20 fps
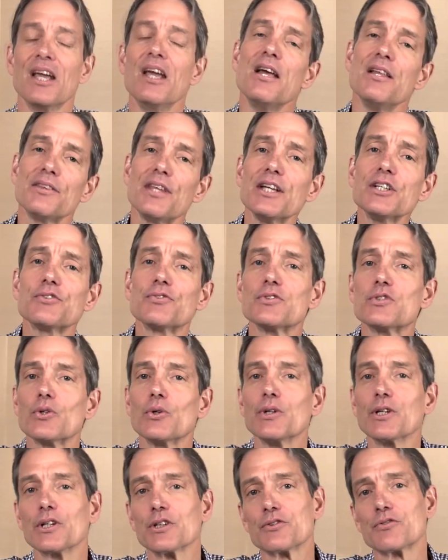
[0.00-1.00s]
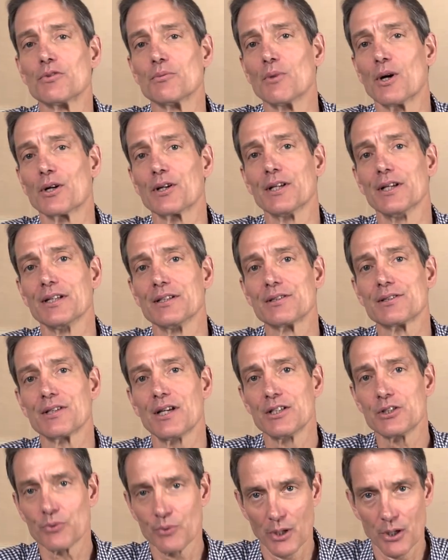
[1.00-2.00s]
Thanks for joining us for Market
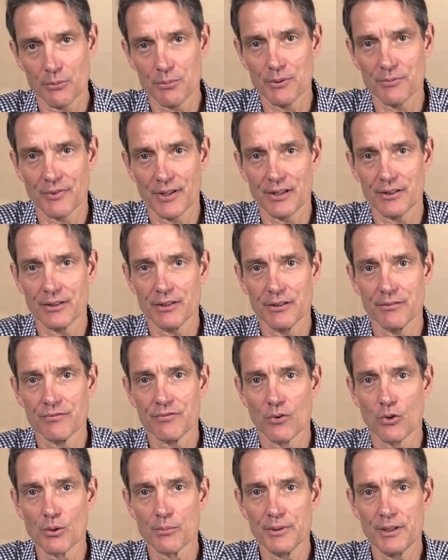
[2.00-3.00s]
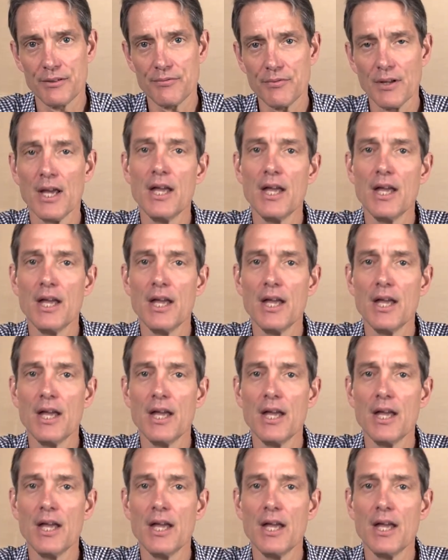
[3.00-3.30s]
Insights. We hope you found it informative.